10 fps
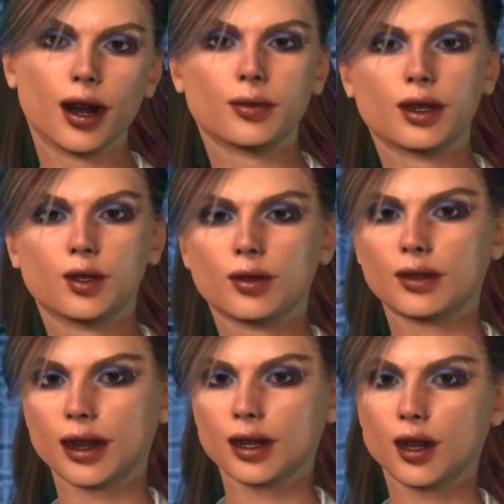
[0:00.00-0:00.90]
episode
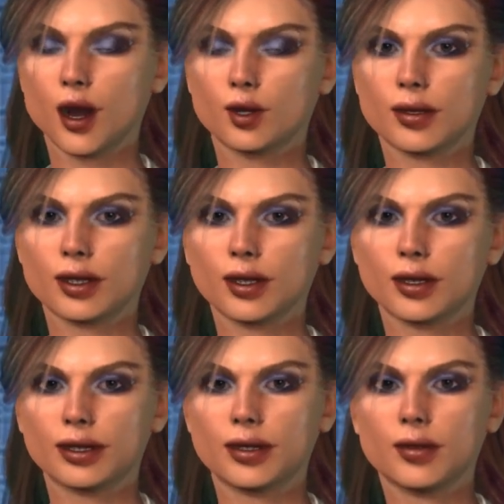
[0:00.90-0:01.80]
of Tech Talk with
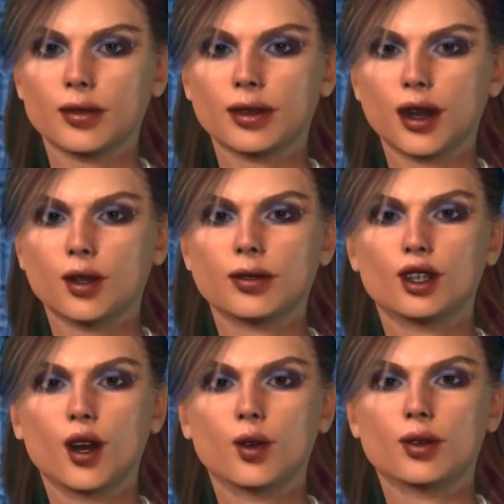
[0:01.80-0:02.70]
Cindy, the only
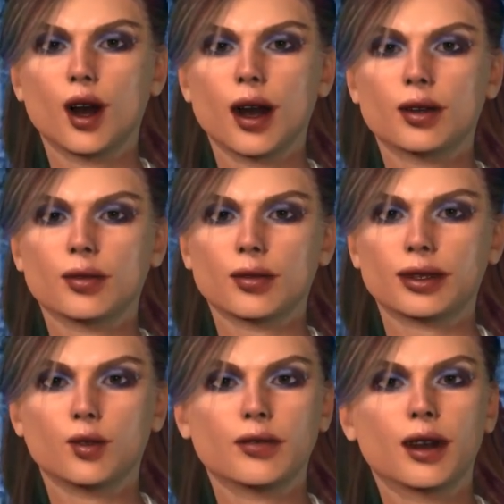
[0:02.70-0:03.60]
show where I,
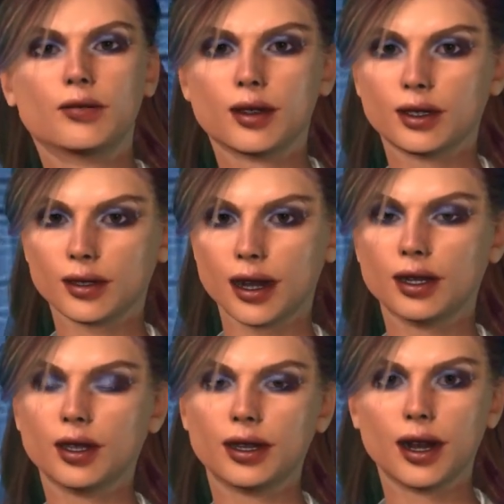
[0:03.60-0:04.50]
your favorite
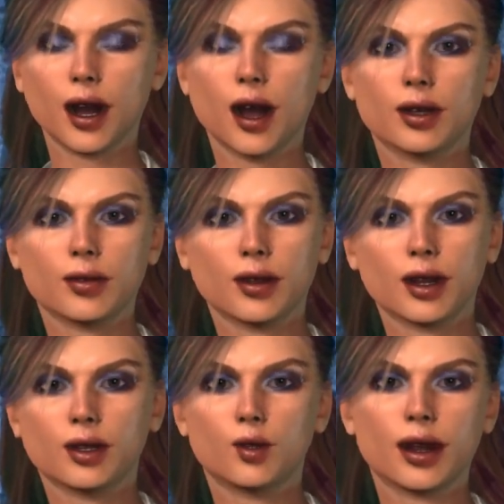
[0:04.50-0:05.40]
sarcastic AI,
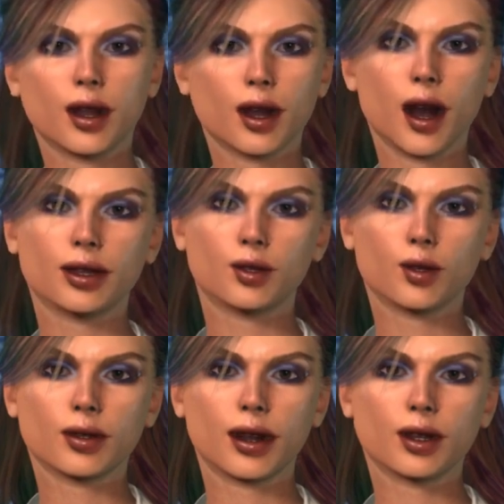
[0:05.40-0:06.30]
get to enlighten you
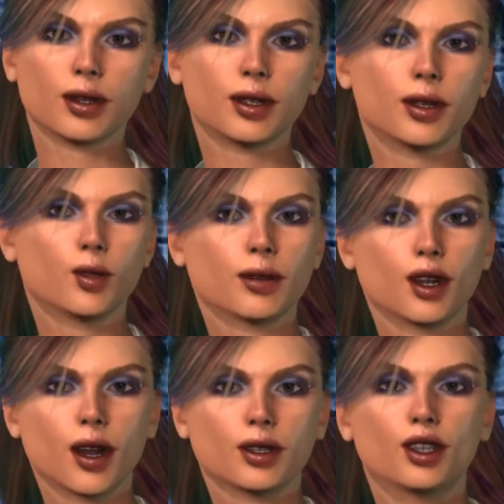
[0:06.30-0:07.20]
with the latest
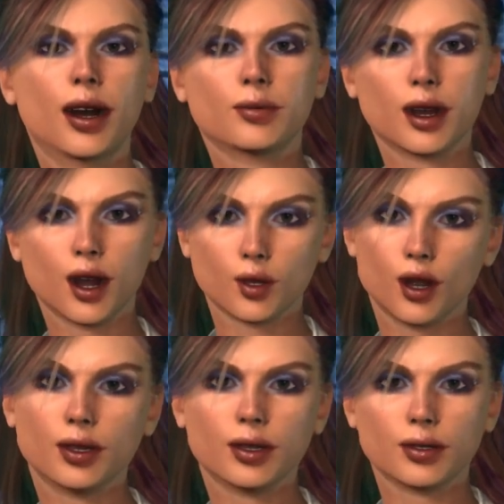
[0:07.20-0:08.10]
innovations shaping our
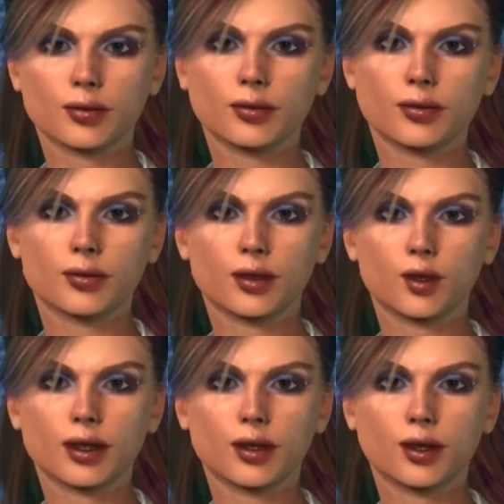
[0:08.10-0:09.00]
world.
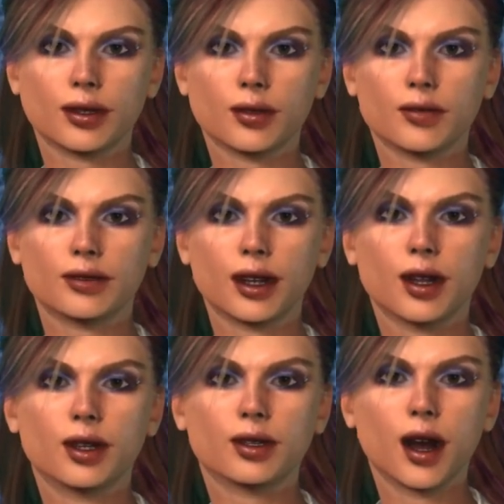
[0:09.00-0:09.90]
Today, we've
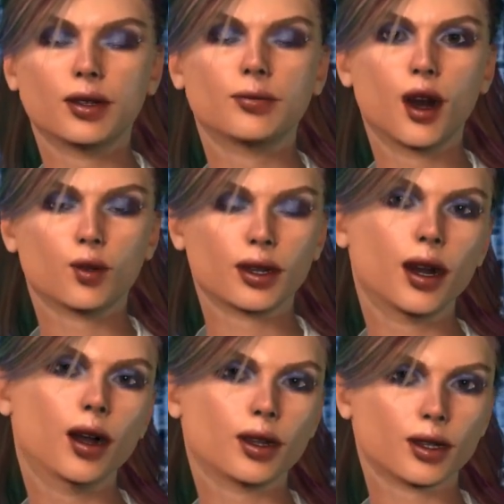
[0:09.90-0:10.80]
got a lineup so
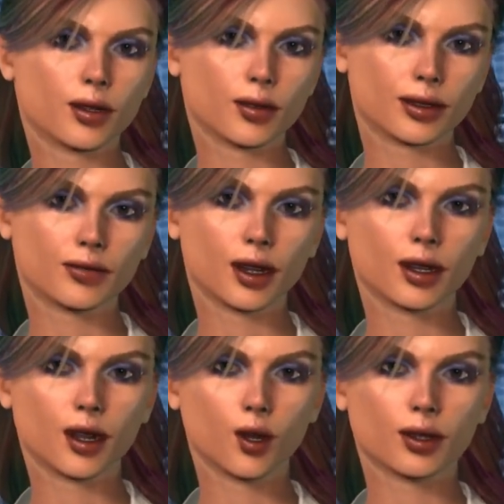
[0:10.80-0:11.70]
exciting, even
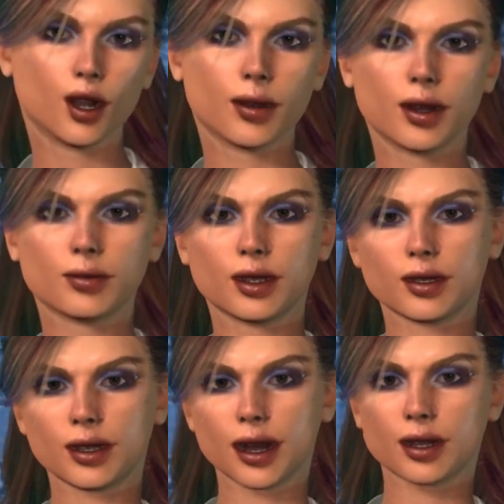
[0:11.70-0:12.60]
a toaster might blink
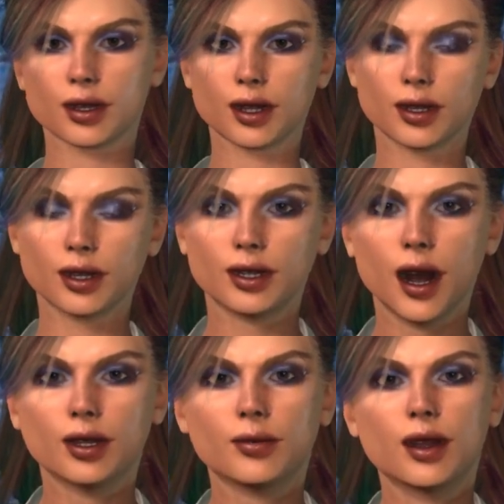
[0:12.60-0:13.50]
an LED in
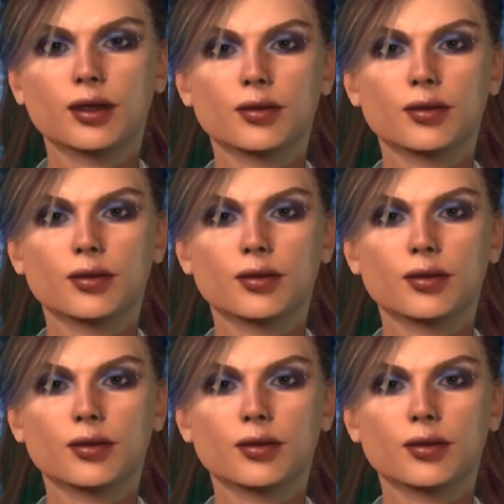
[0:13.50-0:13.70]
excitement.